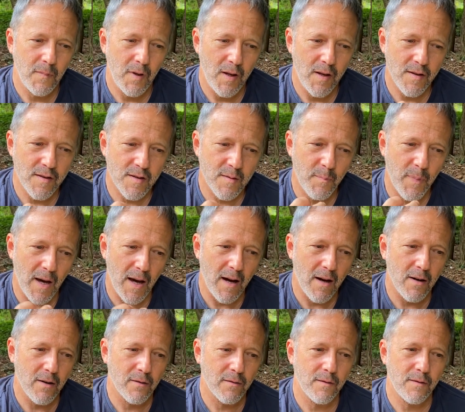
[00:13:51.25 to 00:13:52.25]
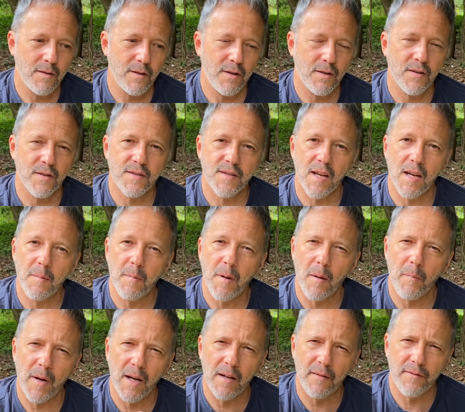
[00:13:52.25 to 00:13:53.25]
is about, you could say about
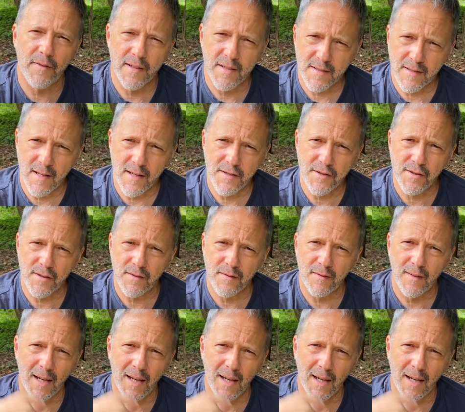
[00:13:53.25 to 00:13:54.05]
manifestation.